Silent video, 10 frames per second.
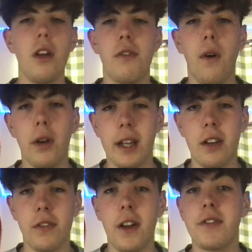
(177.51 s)

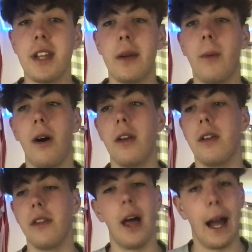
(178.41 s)
14-15
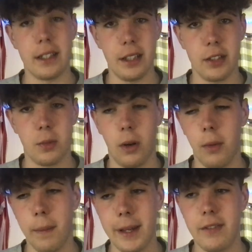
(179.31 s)
one, the Adidas
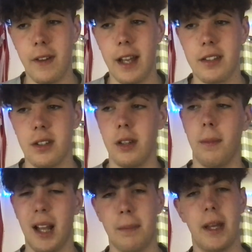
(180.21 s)
one with bid vests and the
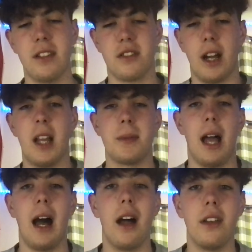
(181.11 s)
black pinstripes,
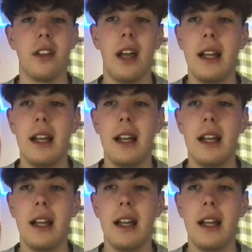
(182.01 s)
and